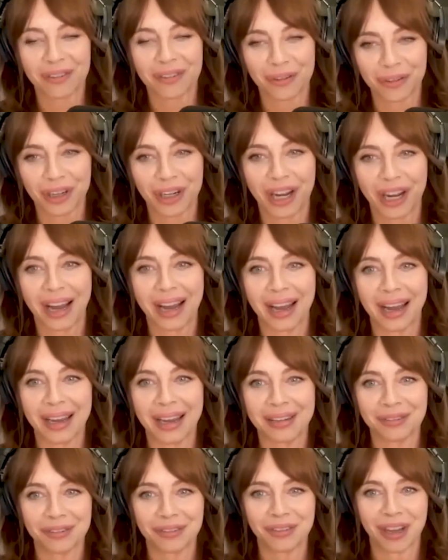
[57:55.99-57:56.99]
river
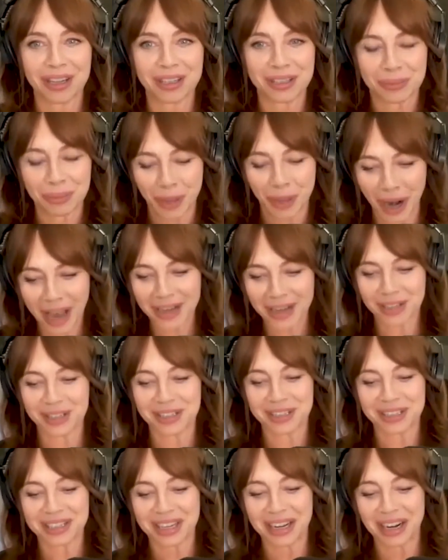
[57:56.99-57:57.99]
guide. We've got some
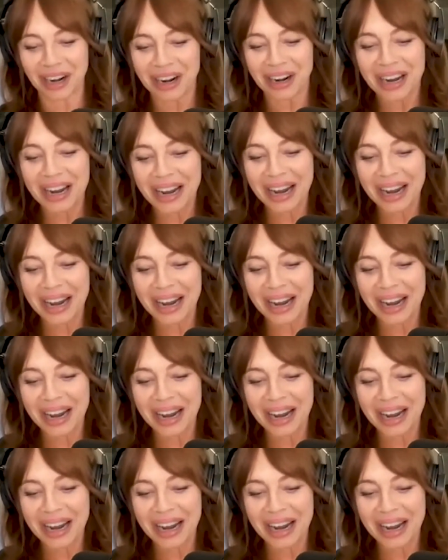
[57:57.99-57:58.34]
connections there.